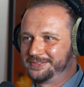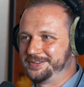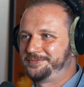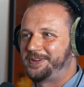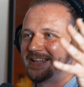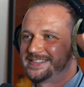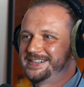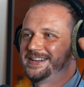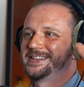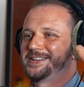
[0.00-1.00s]
the
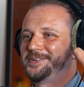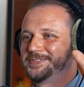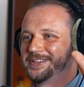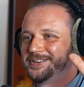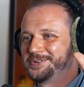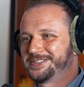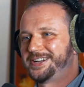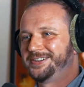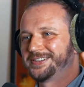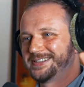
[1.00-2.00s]
fanciness of the
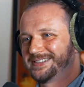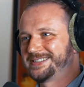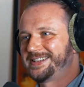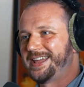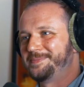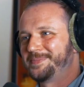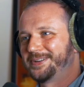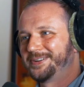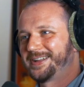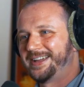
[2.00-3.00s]
result is the same you
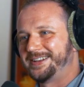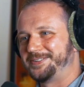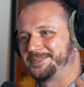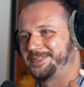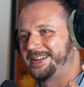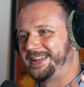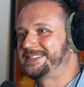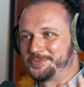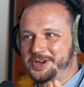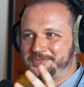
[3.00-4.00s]
know kind of uh,
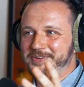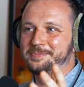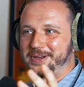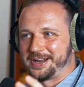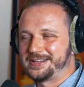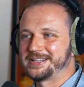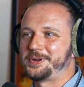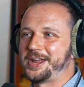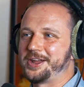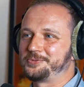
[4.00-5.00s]
it's a weird mm-hmm. thing but uh, that's
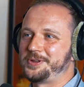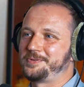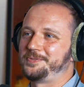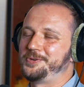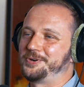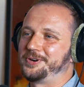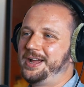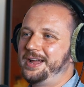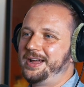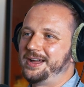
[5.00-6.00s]
why i agree with your uh,
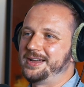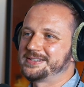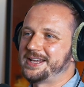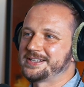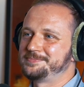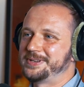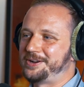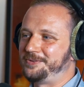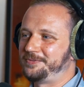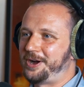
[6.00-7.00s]
assessment
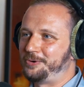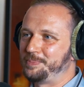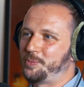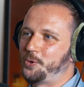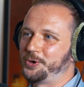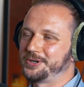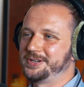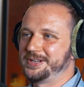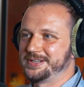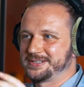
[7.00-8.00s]
of how important
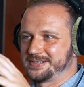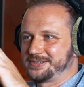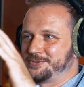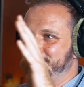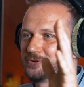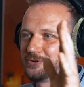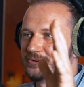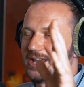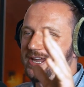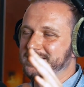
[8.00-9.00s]
it is to
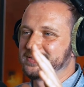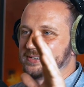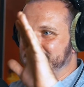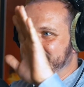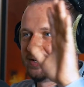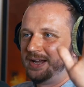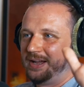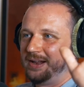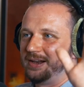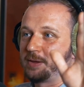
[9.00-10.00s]
create this
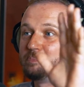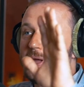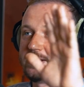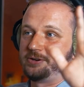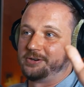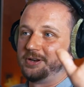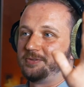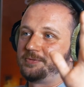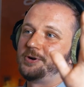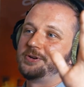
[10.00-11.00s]
like banner in
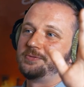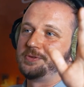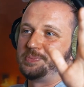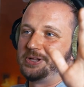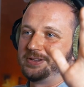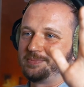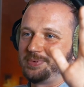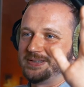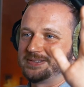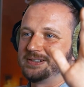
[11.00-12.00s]
front of the building
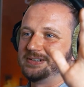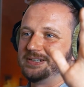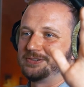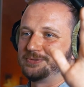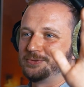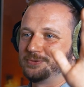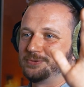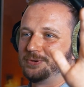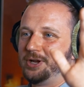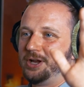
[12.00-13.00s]
basically
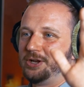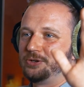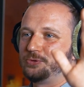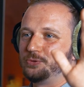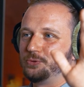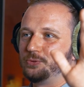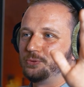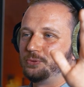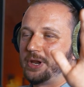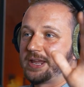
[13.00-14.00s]
to
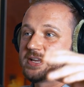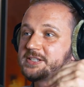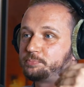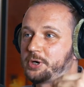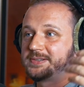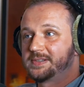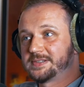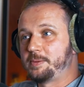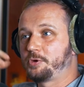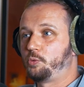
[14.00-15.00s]
to like express the
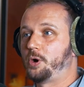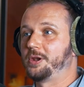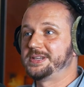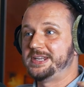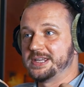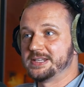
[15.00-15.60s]
same quality